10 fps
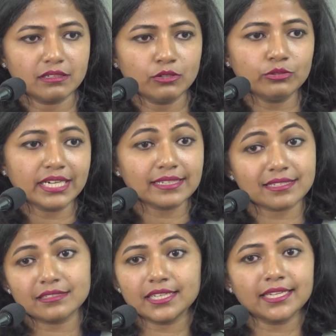Who
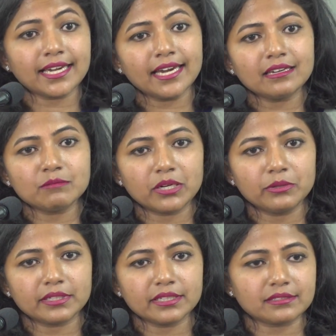doesn't really care
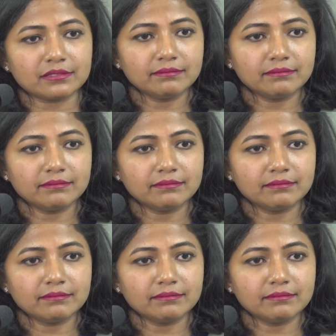about it?